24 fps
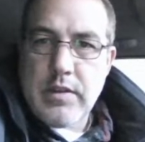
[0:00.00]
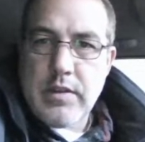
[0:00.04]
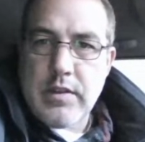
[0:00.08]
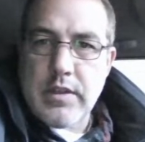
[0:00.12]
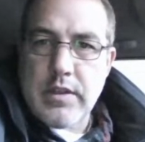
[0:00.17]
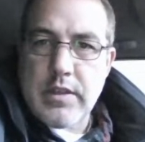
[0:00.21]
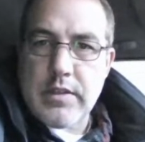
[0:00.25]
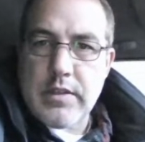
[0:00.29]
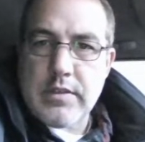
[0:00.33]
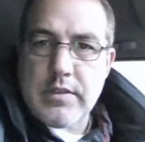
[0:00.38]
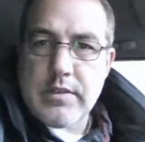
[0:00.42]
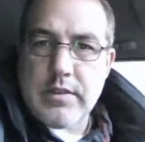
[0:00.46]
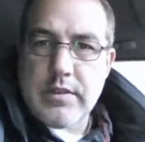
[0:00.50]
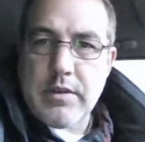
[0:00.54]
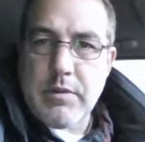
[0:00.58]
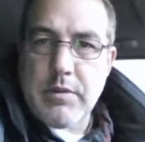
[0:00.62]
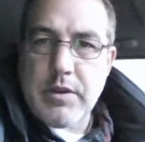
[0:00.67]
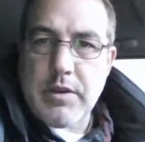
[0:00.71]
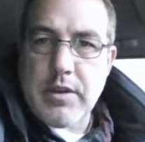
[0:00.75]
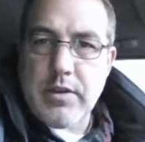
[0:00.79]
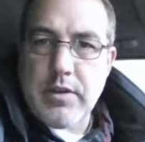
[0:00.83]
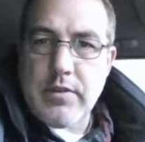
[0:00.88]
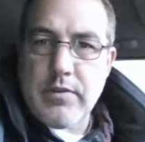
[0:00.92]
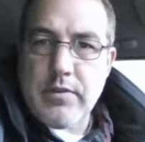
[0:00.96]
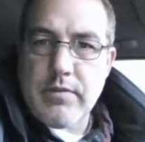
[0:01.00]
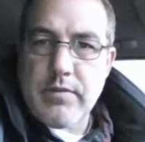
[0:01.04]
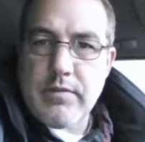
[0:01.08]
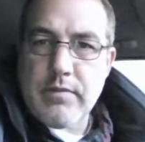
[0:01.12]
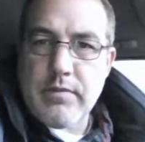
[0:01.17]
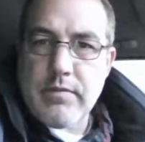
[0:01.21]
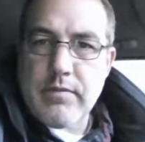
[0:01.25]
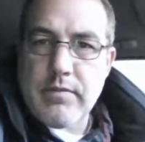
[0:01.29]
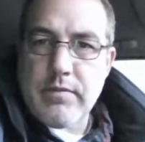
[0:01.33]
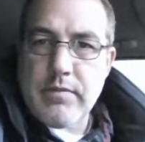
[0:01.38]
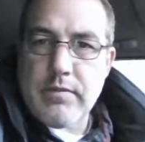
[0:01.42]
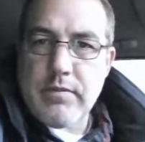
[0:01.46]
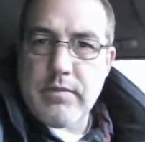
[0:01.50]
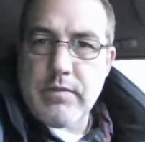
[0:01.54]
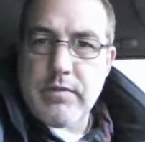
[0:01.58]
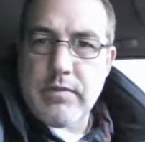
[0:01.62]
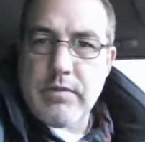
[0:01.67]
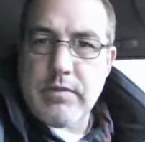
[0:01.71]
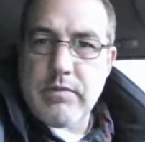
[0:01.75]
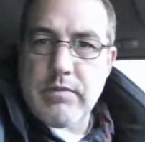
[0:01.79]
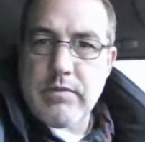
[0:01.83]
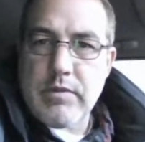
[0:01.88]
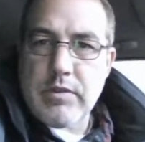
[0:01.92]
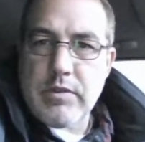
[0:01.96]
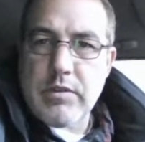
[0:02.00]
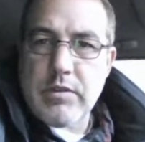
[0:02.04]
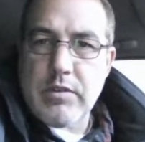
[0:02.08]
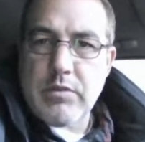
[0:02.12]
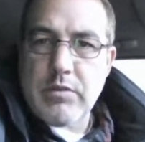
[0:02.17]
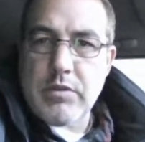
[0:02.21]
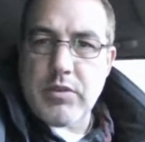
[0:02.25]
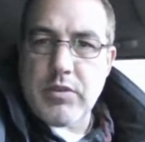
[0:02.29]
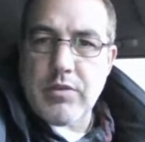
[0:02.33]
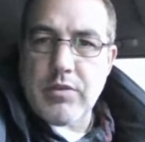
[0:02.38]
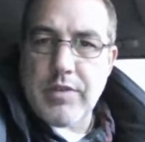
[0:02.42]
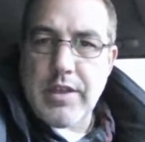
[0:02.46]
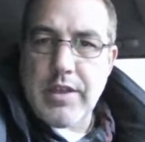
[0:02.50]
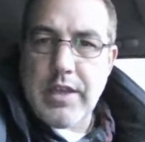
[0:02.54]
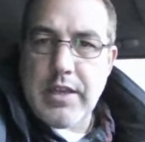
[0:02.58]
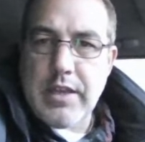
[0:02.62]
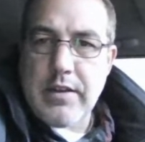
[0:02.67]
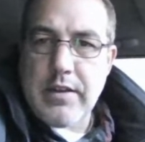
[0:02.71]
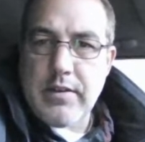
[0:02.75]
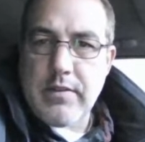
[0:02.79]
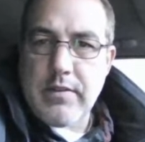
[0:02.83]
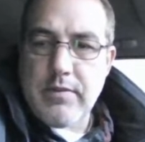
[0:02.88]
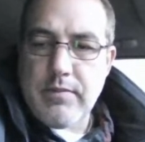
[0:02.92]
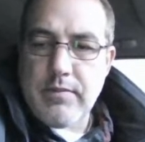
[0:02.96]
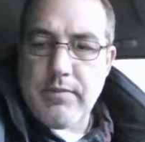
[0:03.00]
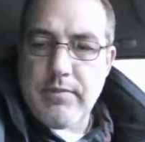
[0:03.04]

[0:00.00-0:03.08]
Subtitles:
this. There we go. Do that.